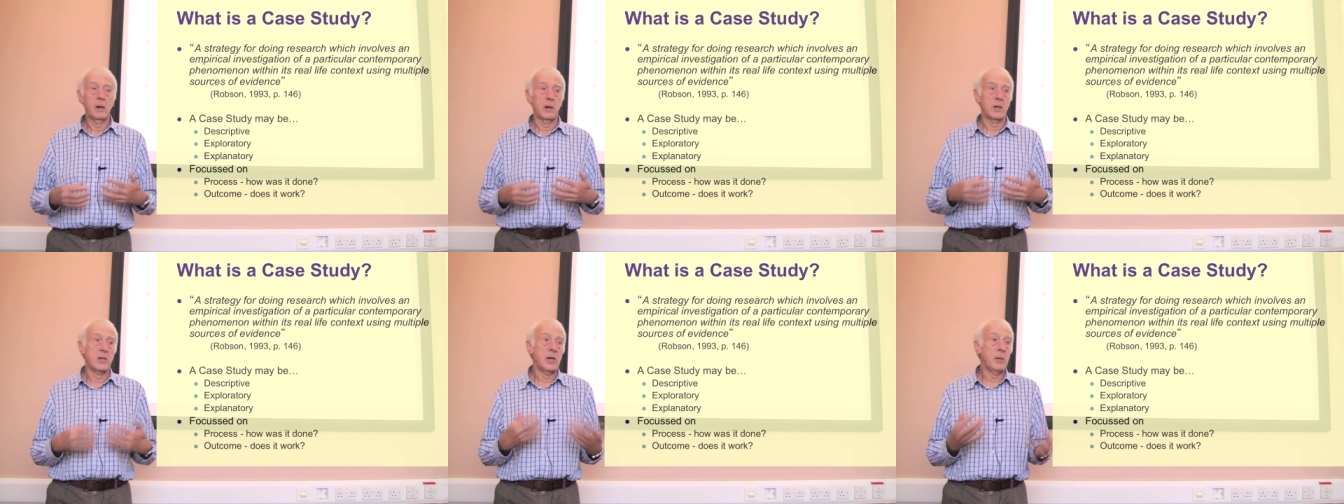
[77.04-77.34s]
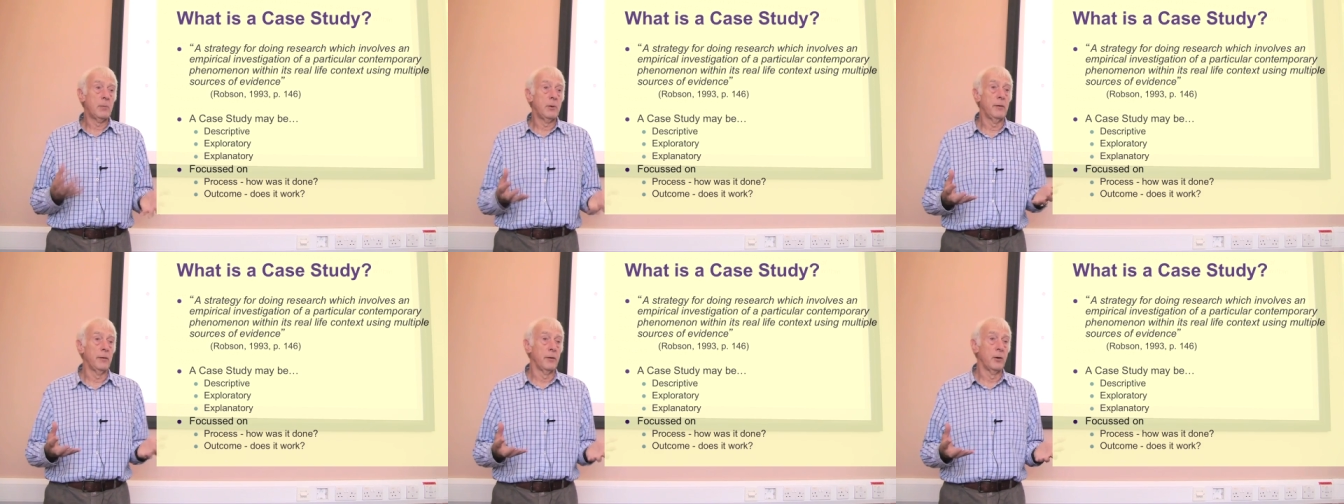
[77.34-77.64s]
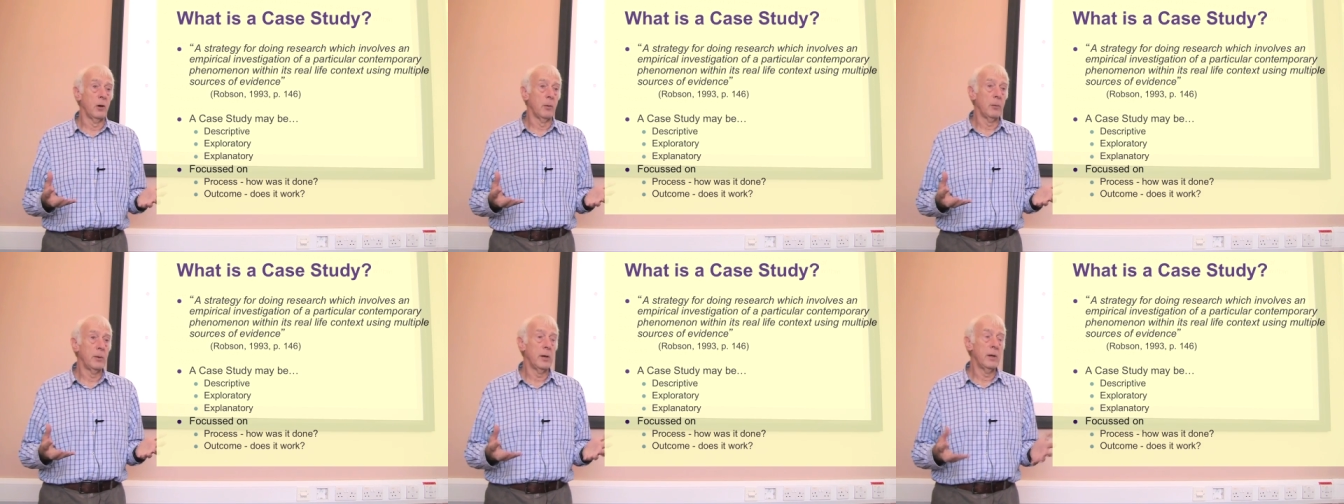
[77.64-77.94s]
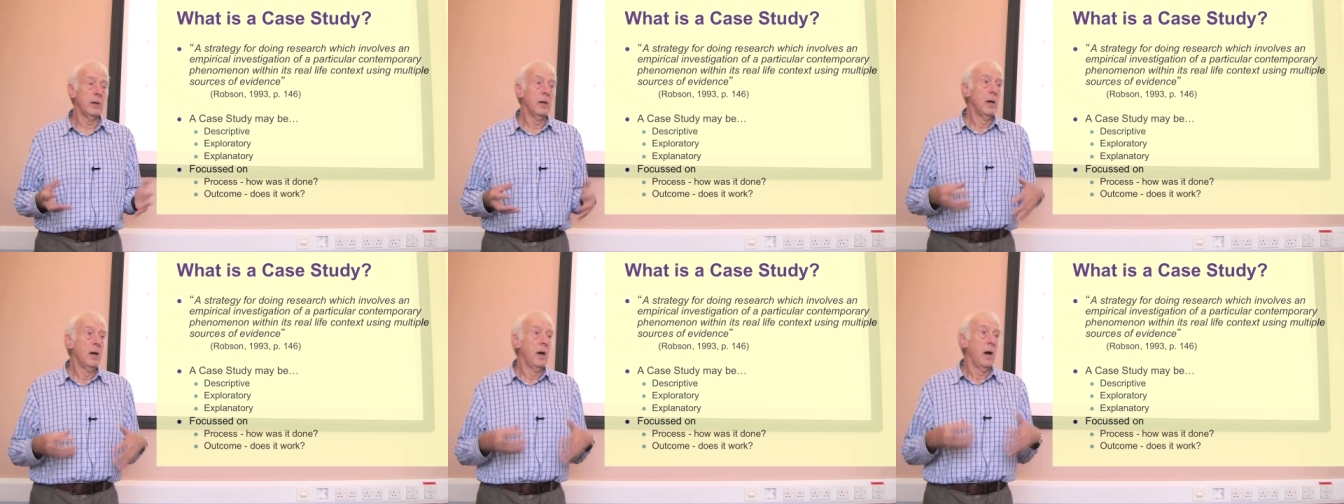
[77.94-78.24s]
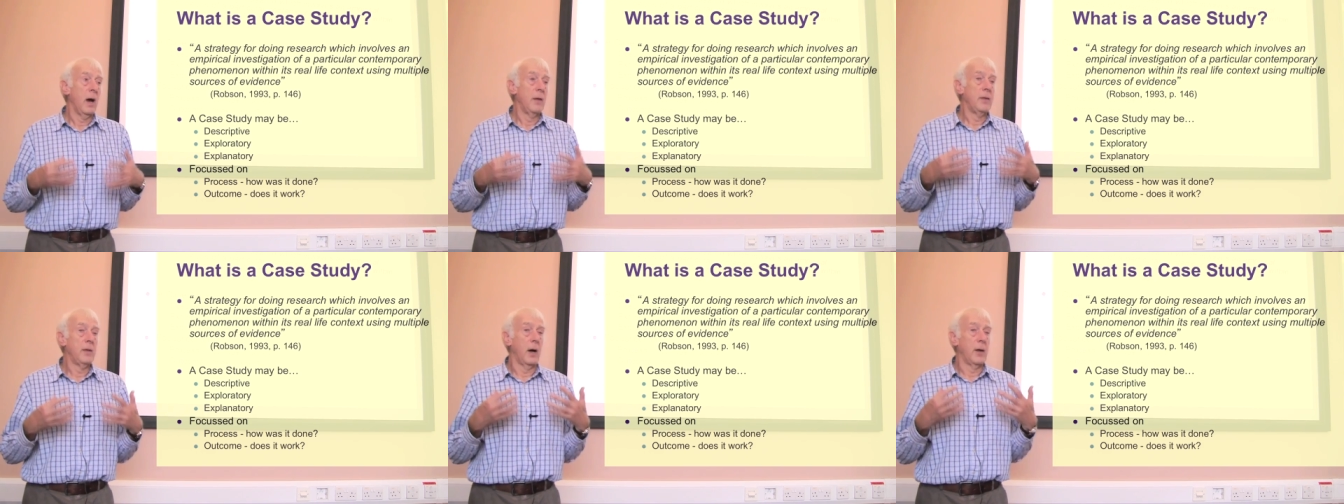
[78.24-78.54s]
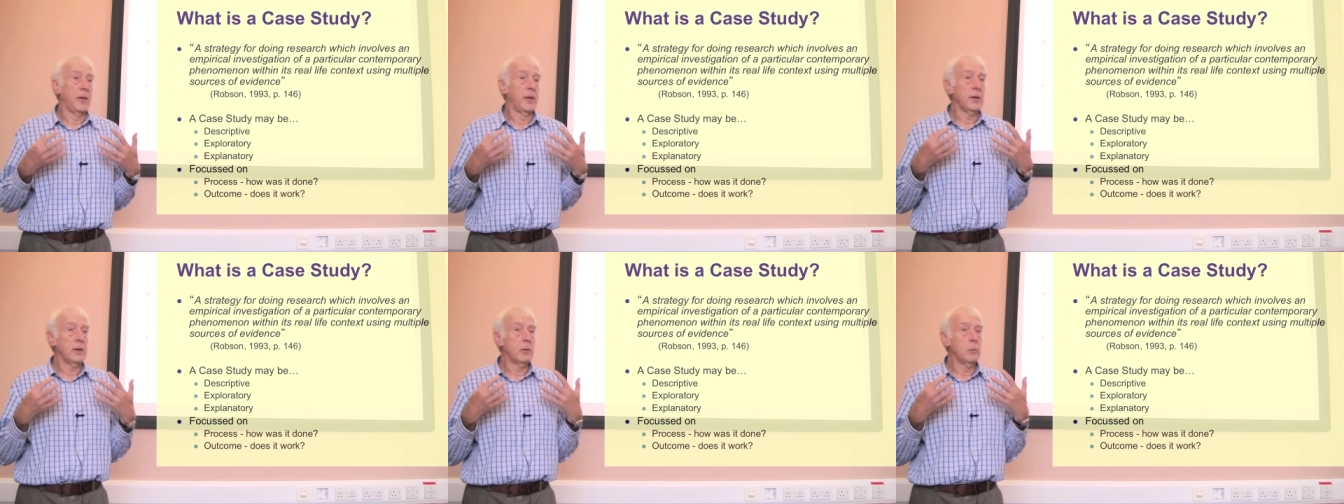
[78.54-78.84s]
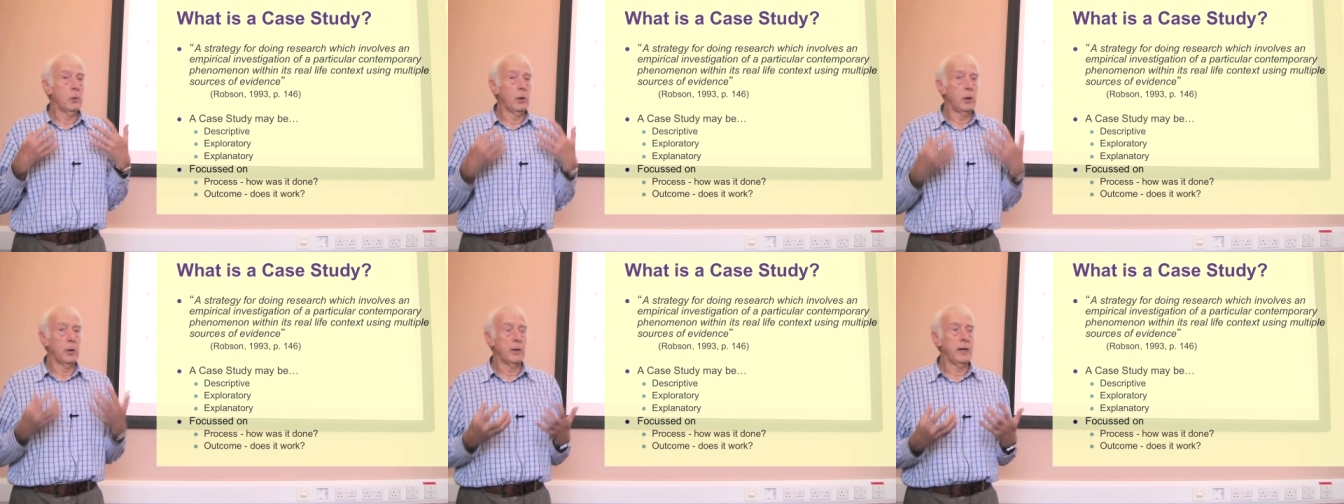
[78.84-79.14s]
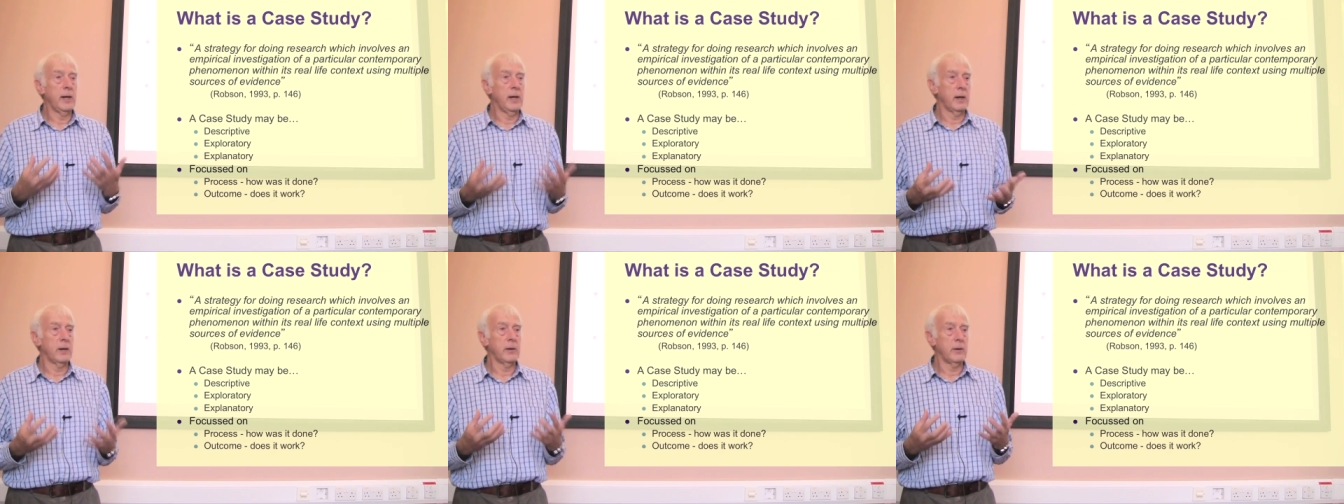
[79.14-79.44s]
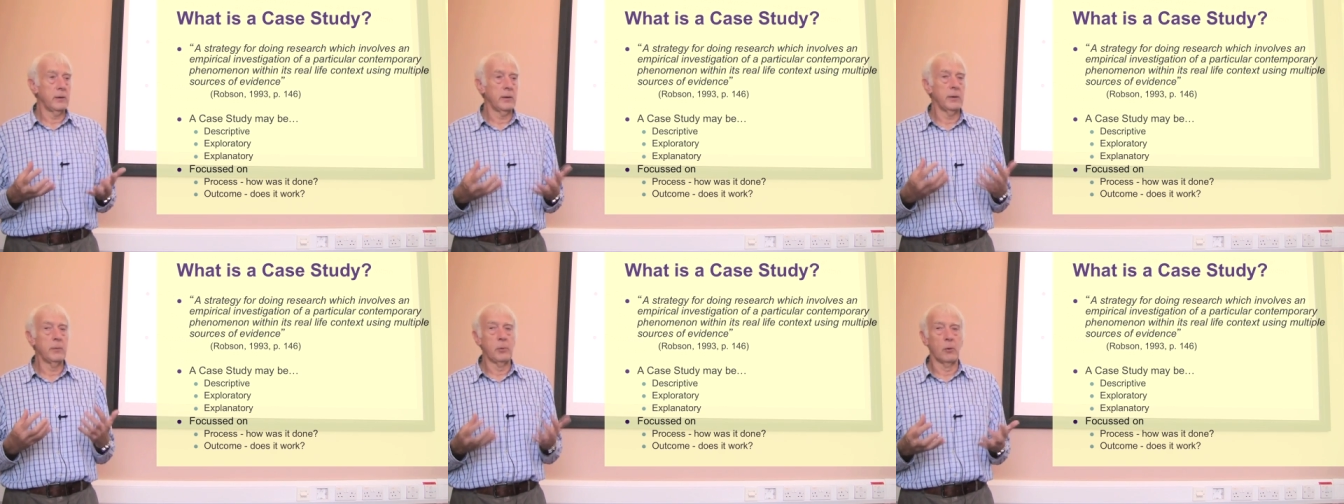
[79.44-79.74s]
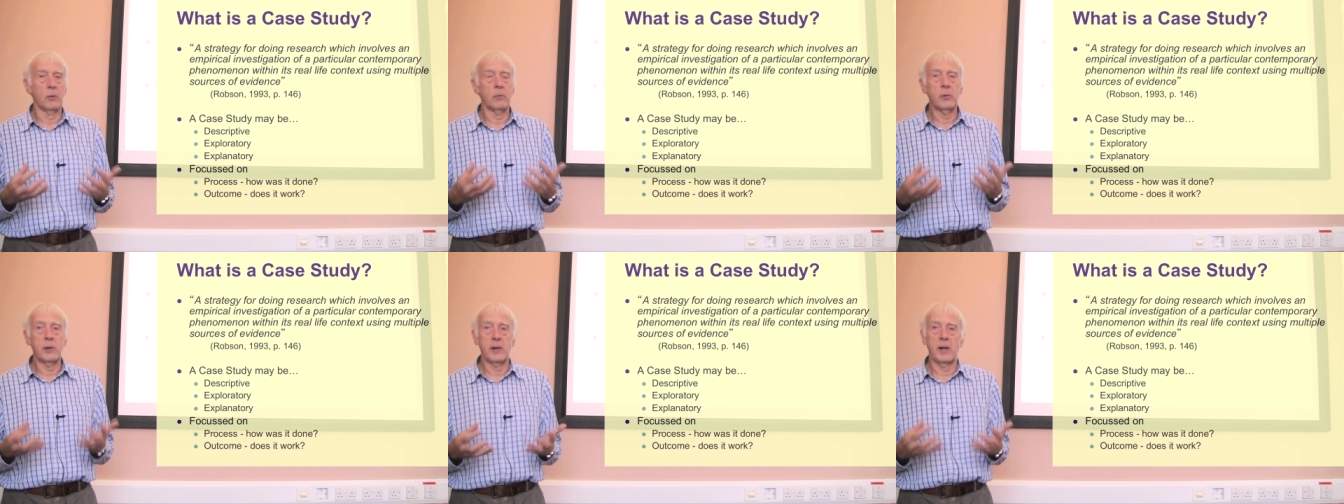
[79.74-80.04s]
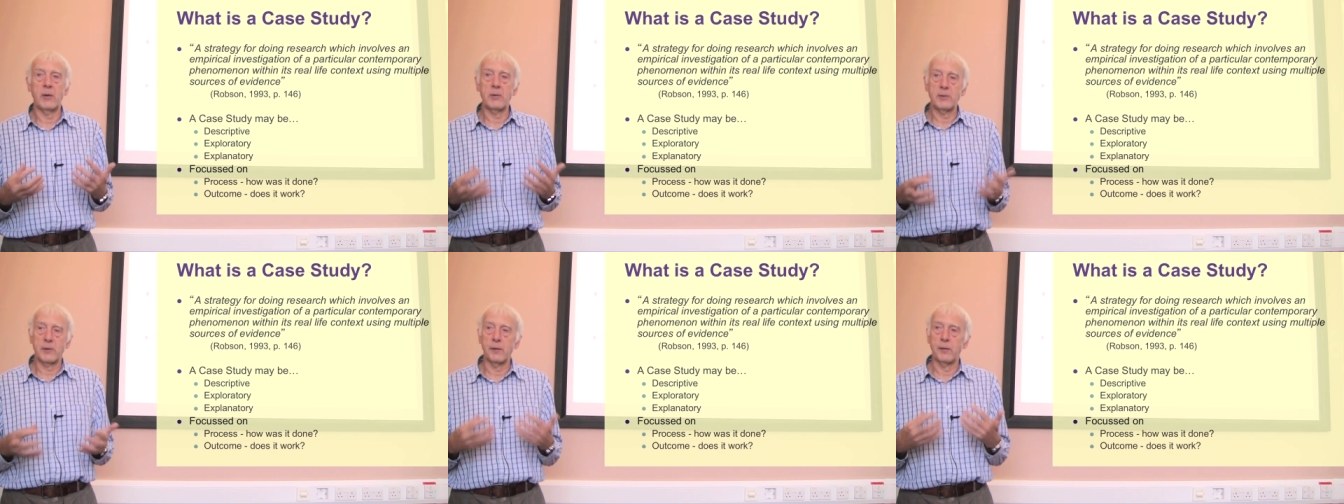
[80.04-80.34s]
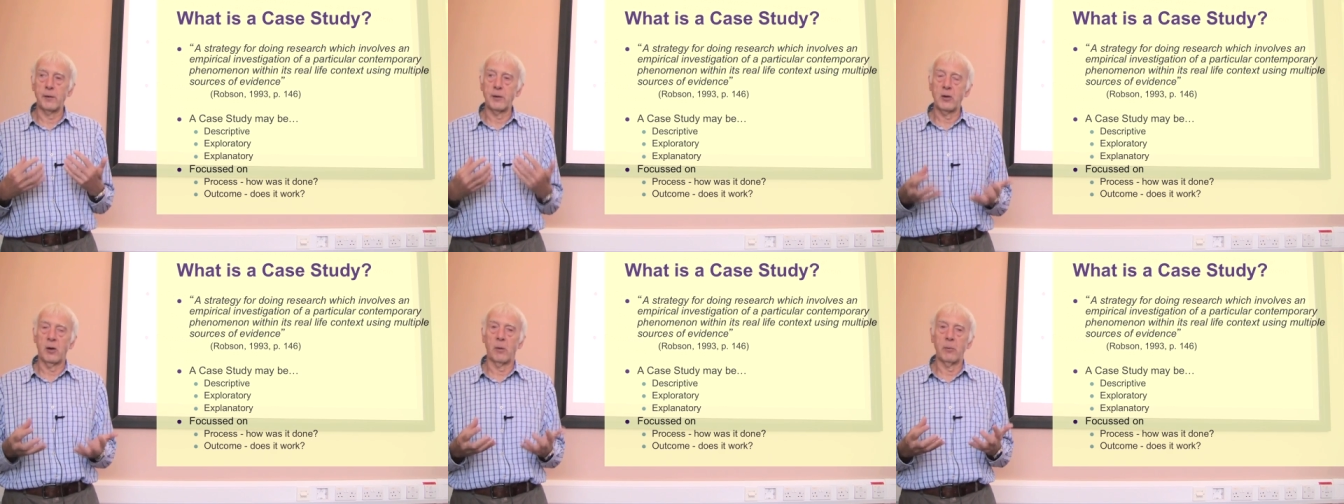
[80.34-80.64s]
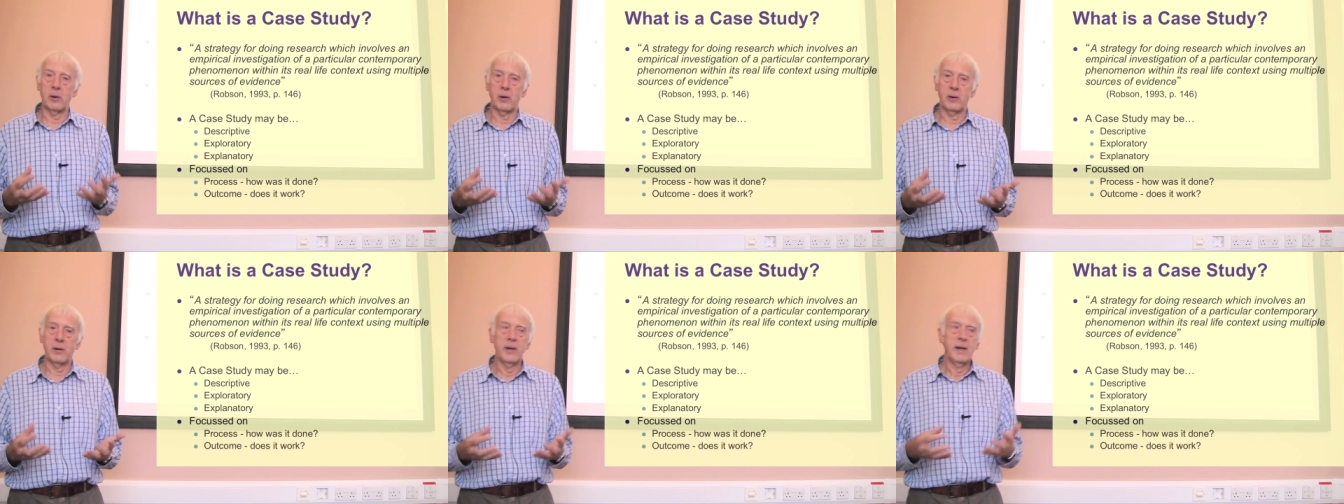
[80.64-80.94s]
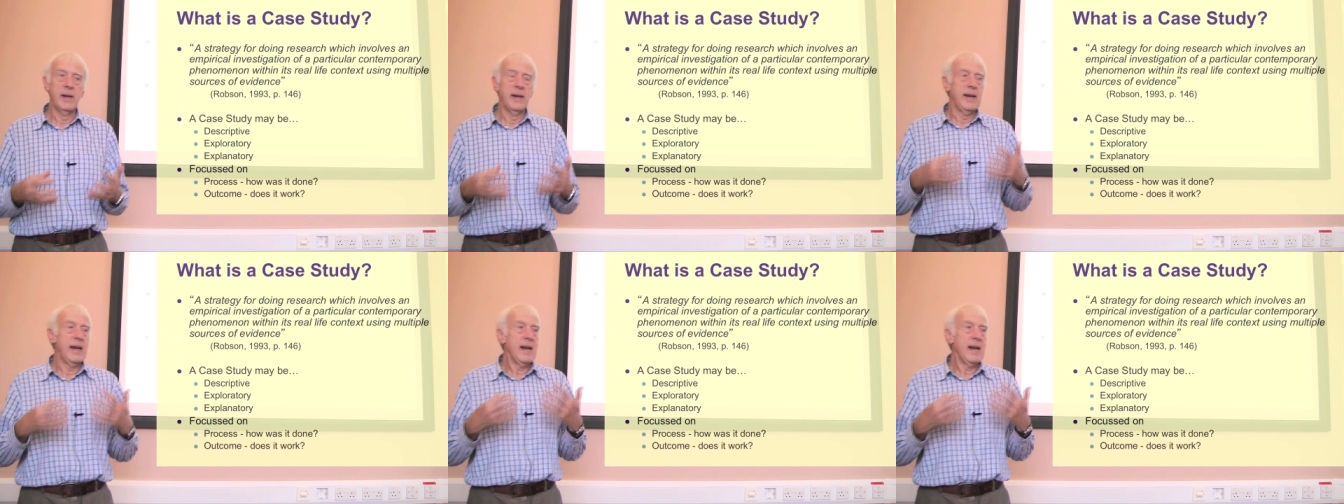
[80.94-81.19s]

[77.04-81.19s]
Contemporary phenomenon, and I think the word here, the important word here is the phenomenon.